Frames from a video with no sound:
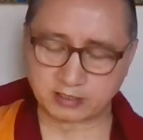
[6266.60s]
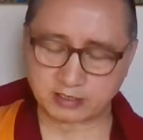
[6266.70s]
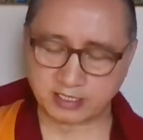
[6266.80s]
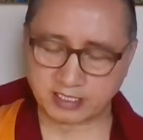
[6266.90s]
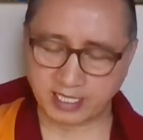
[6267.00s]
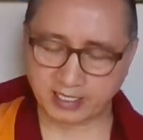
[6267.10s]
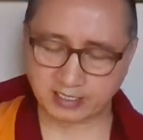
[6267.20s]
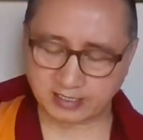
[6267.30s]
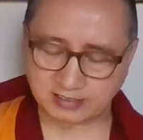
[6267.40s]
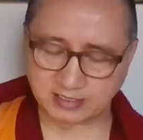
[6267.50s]

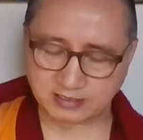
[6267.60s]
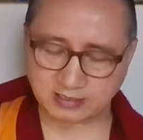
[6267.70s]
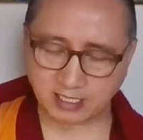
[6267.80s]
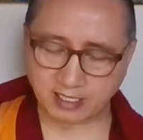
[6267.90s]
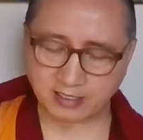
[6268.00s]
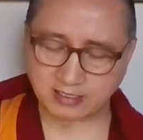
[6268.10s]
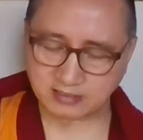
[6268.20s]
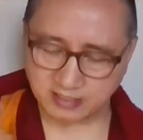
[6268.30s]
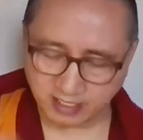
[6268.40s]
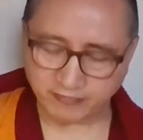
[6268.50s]
inherent existent I
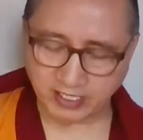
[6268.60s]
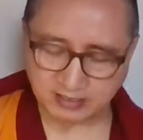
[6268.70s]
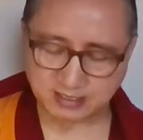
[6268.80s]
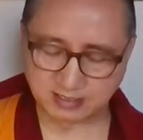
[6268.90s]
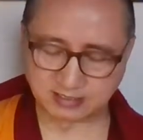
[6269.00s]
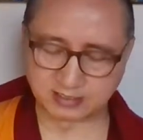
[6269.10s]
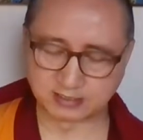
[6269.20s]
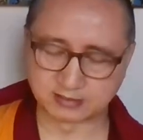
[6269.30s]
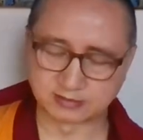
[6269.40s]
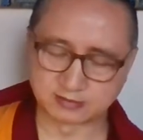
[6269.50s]
is never
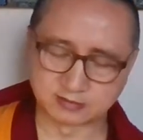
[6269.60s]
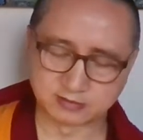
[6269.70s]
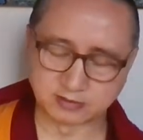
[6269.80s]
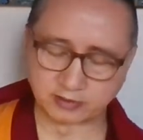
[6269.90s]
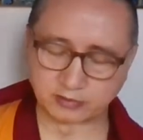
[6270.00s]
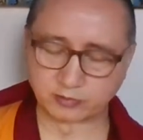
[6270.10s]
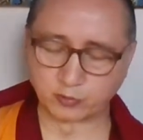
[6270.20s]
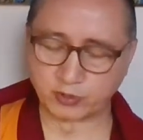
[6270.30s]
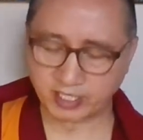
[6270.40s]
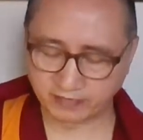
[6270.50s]
exist.
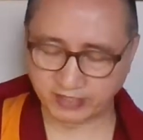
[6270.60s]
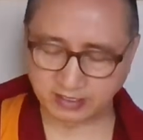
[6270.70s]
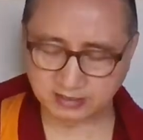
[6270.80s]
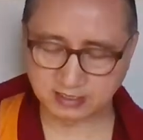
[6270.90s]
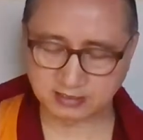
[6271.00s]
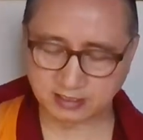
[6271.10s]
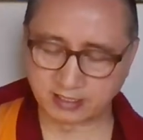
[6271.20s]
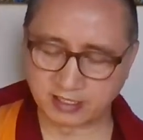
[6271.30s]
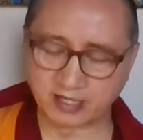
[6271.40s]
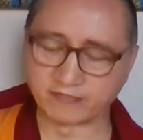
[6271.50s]
will never exist
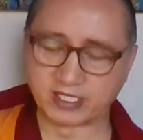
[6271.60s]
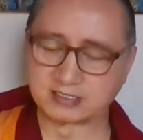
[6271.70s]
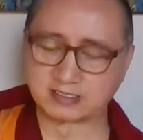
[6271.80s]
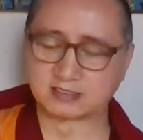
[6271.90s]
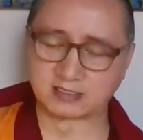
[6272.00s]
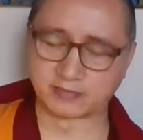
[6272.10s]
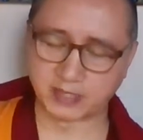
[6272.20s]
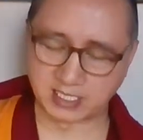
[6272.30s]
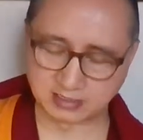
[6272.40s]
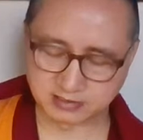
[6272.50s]
and never exist in the
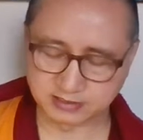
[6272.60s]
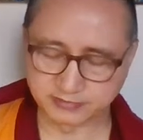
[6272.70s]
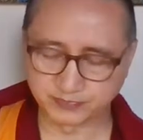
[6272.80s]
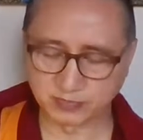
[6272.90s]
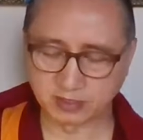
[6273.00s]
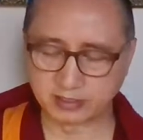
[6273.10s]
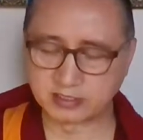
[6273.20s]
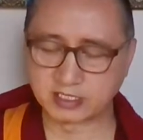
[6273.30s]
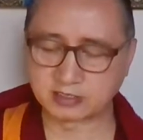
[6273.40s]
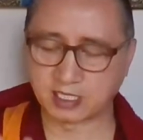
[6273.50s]
past.
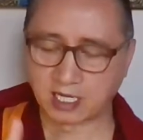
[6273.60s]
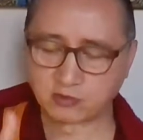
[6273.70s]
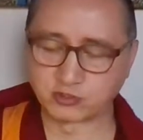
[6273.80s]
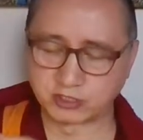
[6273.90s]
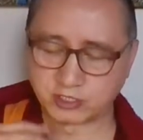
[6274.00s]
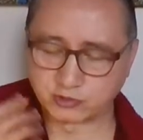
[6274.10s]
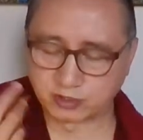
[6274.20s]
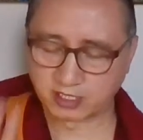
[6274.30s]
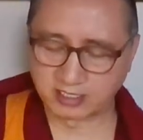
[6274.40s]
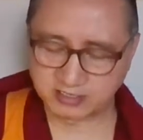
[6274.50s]
It's just
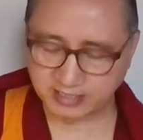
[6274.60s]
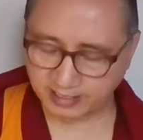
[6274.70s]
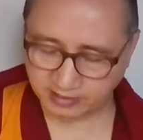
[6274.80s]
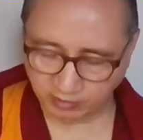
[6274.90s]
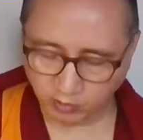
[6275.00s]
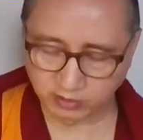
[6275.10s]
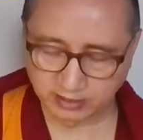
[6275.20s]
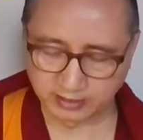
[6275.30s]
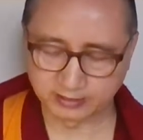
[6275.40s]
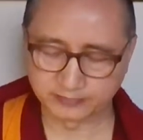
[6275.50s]
hallucinational understanding
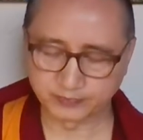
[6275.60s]
only.